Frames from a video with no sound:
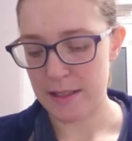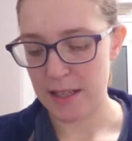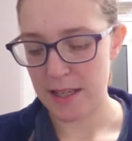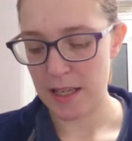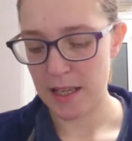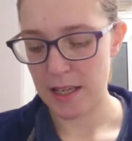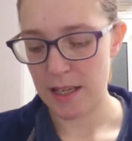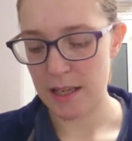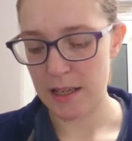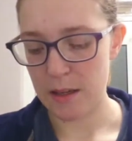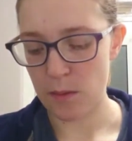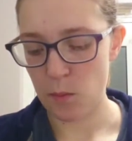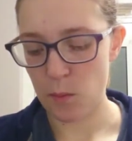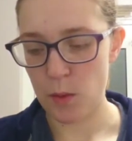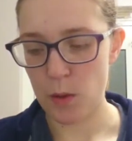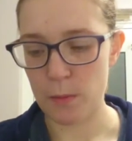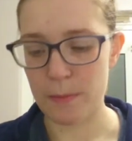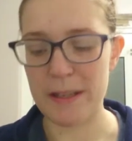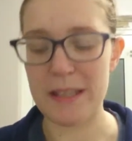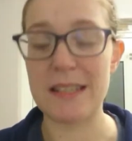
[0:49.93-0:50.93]
he
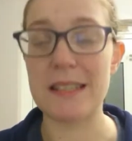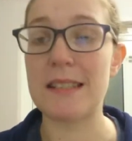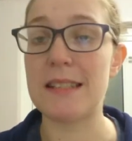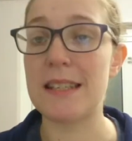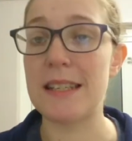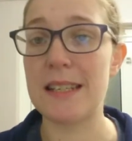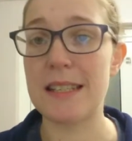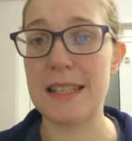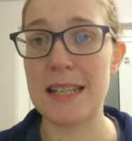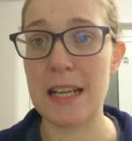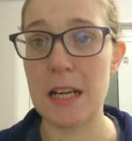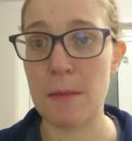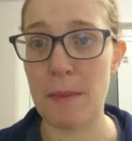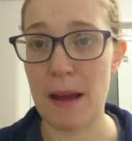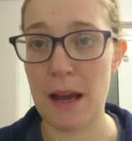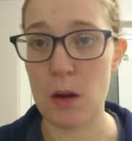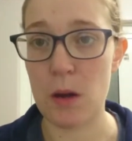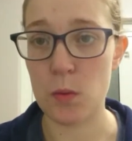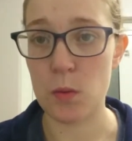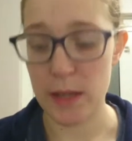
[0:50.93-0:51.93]
will be
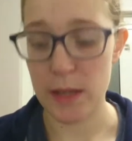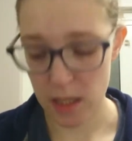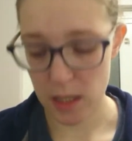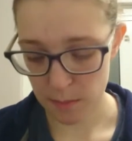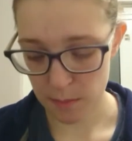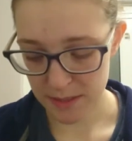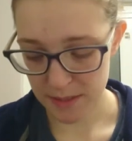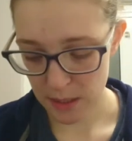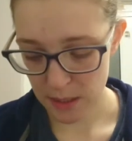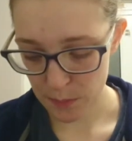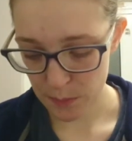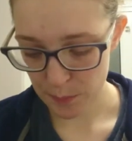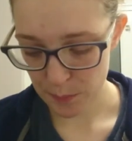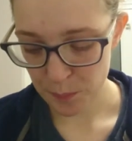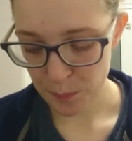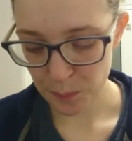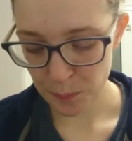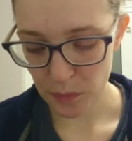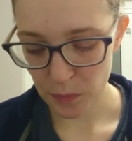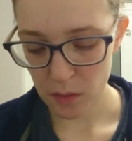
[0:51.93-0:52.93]
£16 when he comes out.
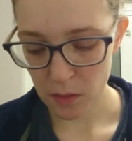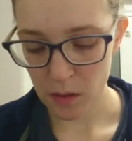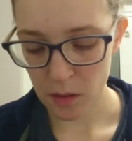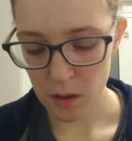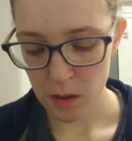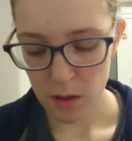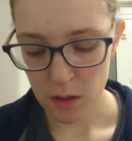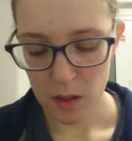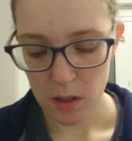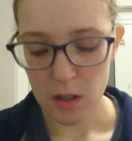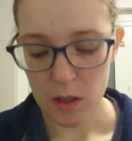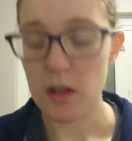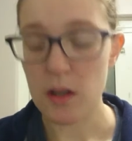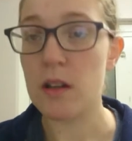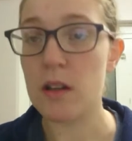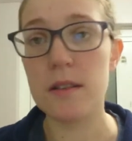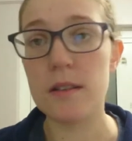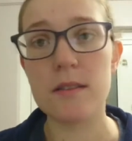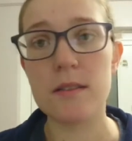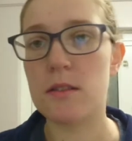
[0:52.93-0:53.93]

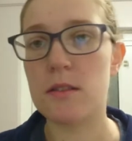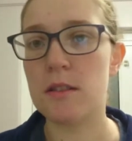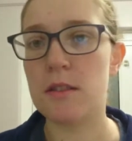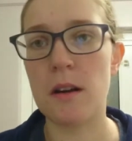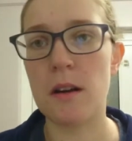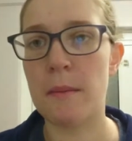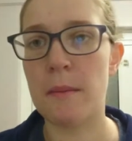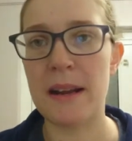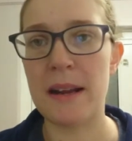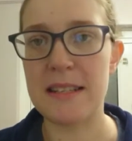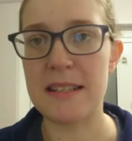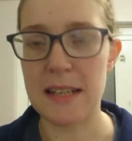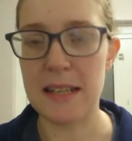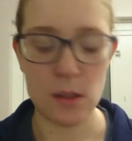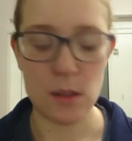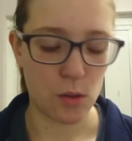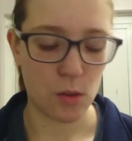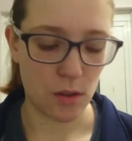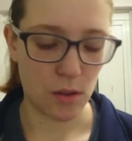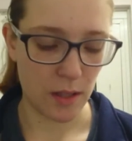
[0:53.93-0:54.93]
Just an amazing
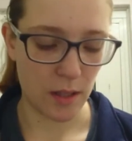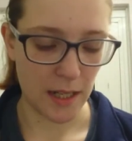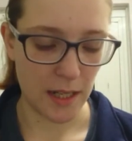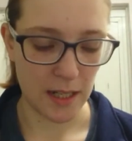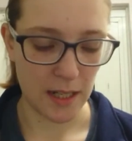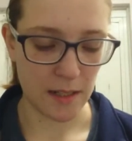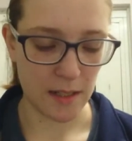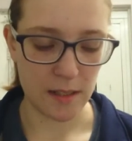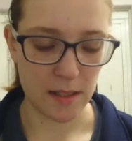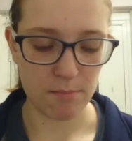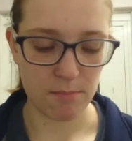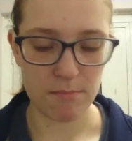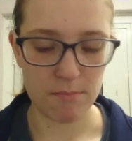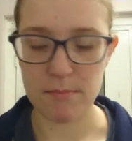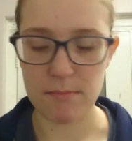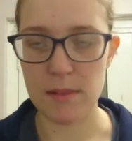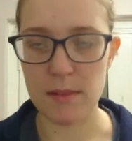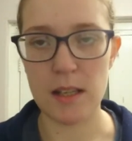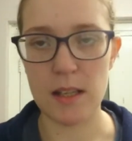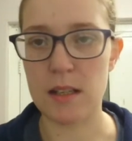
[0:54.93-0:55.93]
little thing.
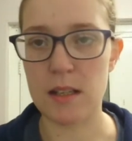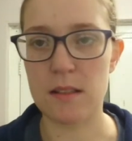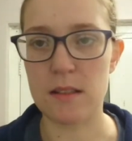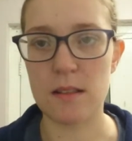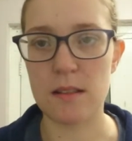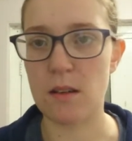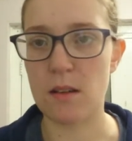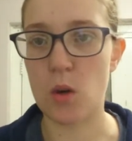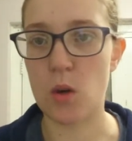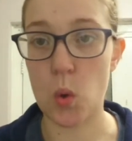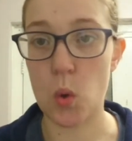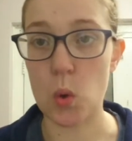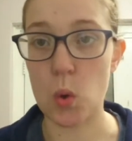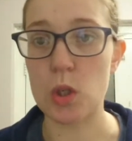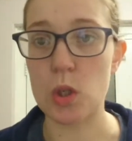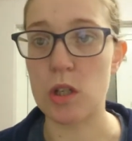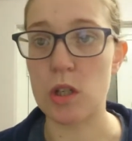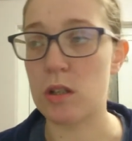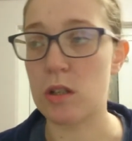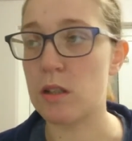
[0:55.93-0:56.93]
He's
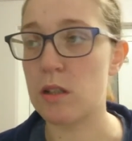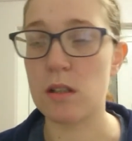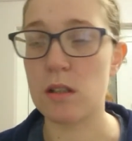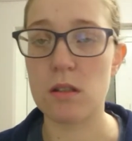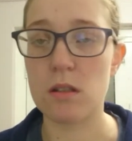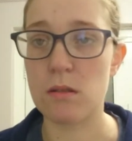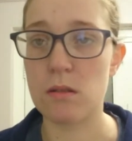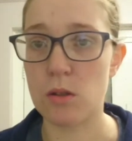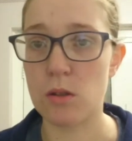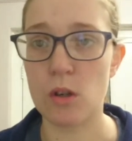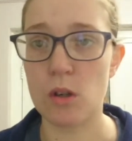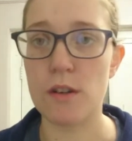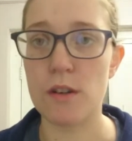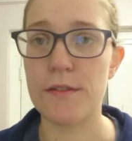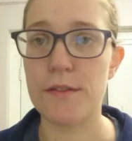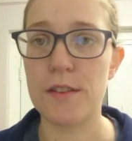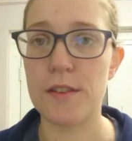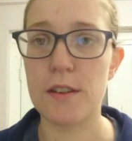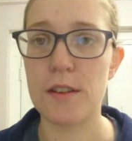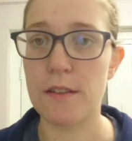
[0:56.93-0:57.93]
gorgeous,
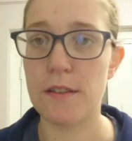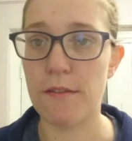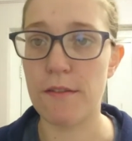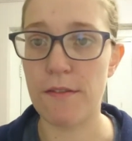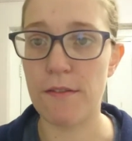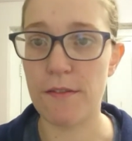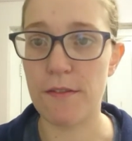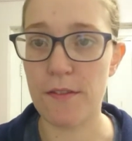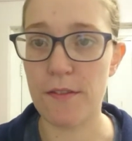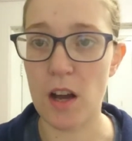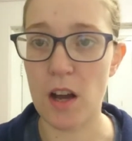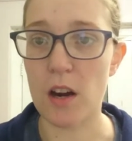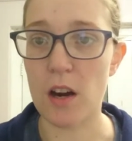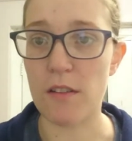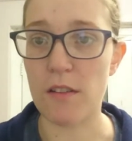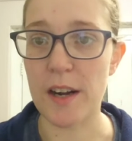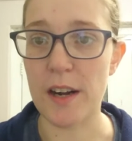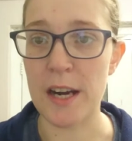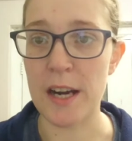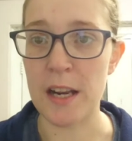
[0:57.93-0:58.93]
soft,
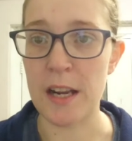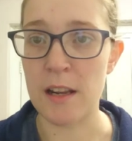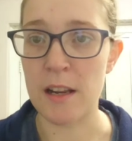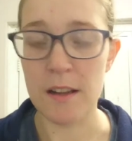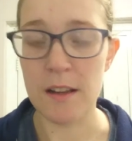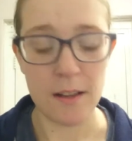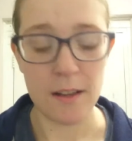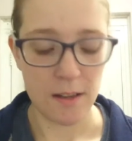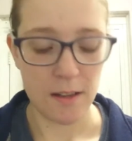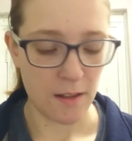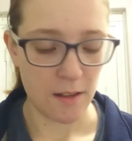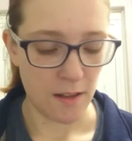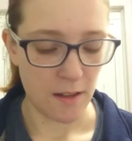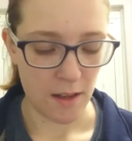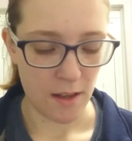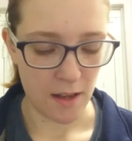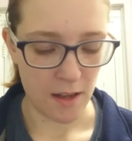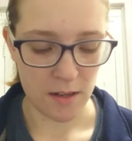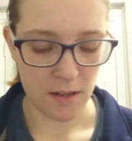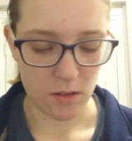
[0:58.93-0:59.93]
furry,
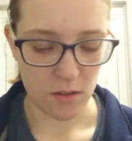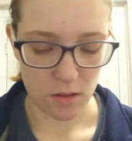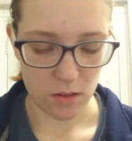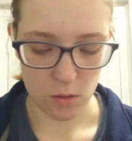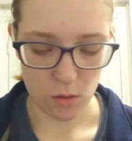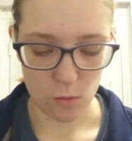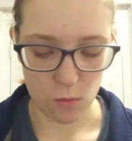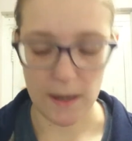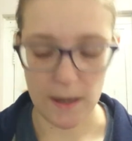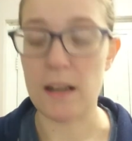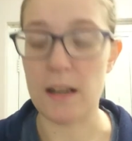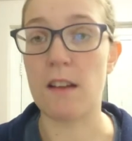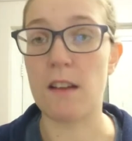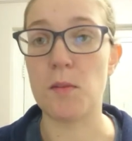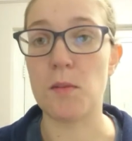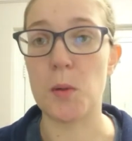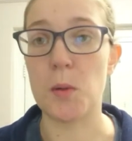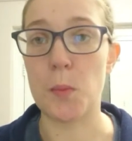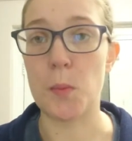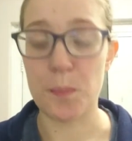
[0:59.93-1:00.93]
and just all round
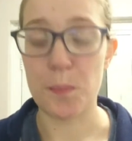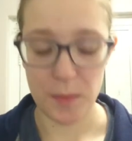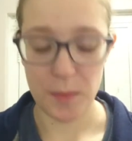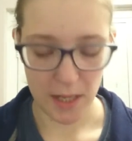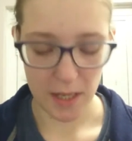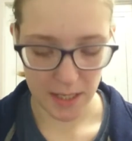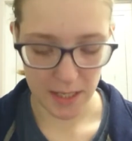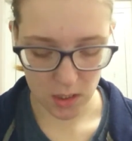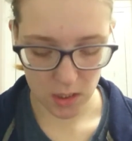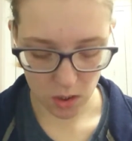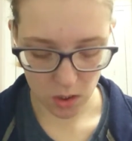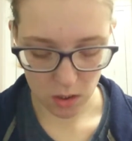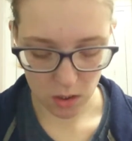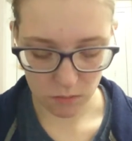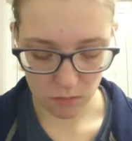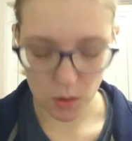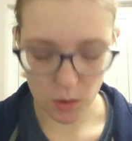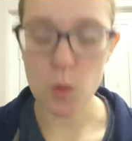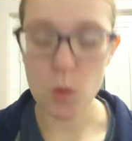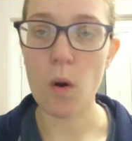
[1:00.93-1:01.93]
lovable. He
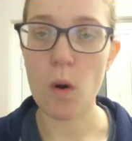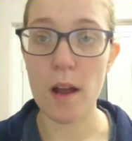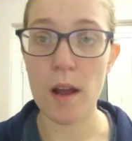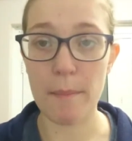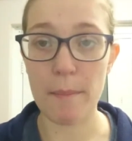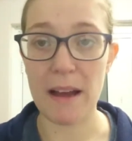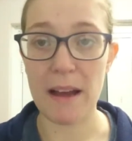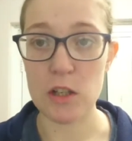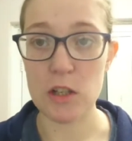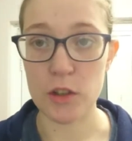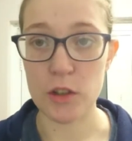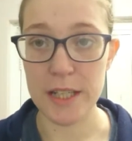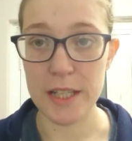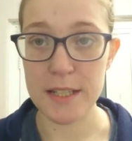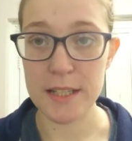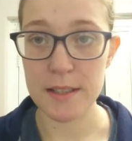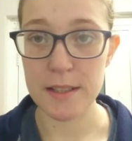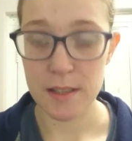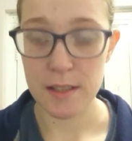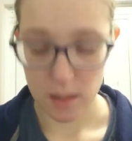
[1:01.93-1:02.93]
does require
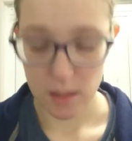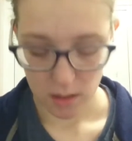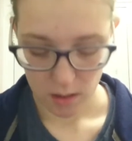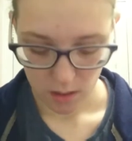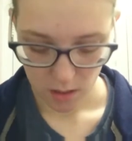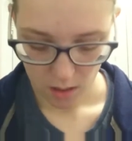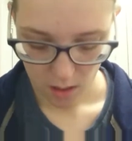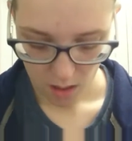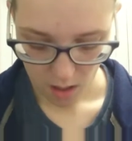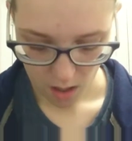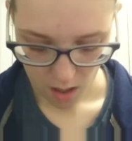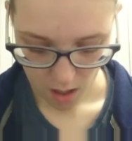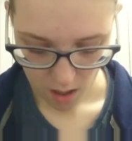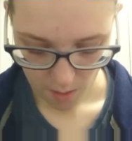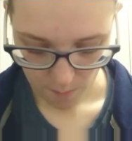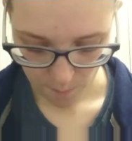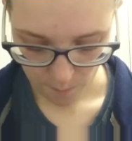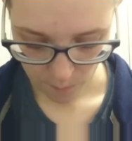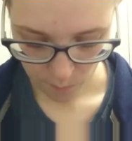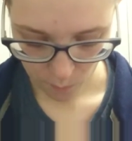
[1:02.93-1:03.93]
batteries, um,